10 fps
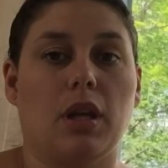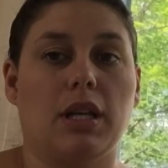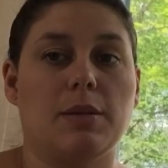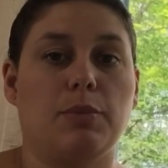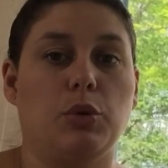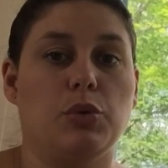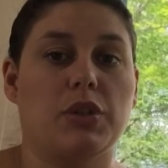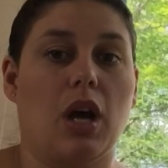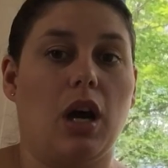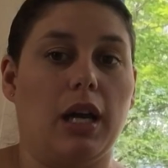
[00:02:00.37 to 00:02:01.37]
nice blue
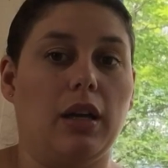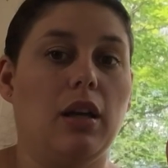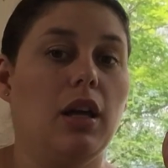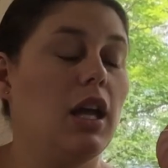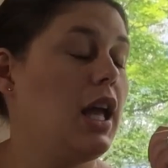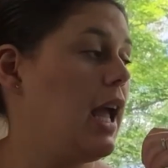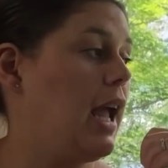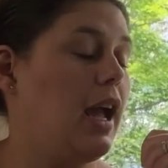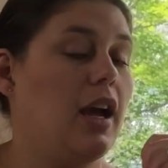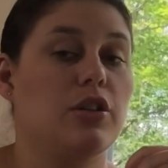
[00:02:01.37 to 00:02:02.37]
sky
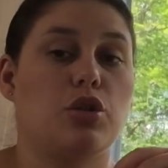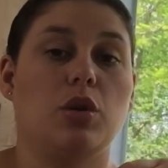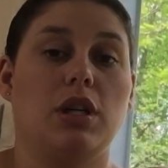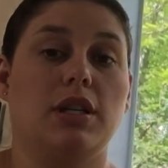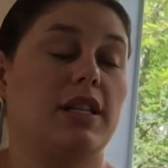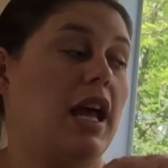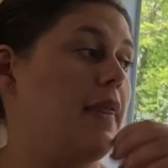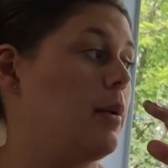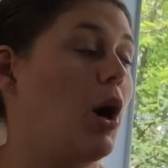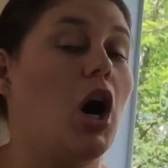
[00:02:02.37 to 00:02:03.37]
and trees, and
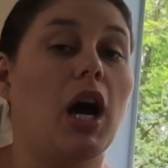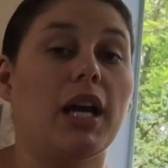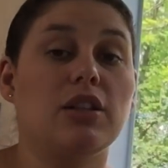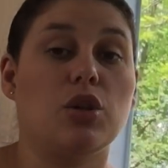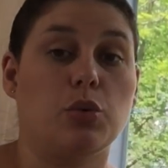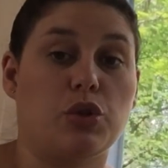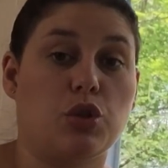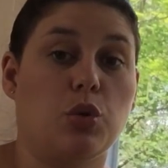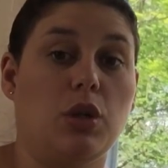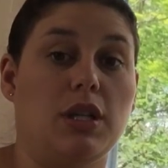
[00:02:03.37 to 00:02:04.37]
then behind those
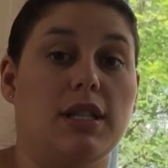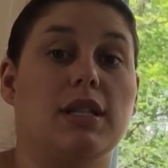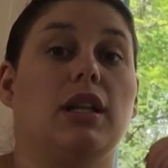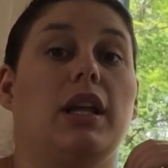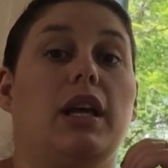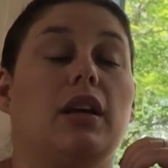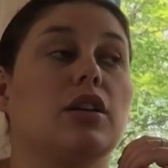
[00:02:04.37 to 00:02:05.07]
trees is the lake.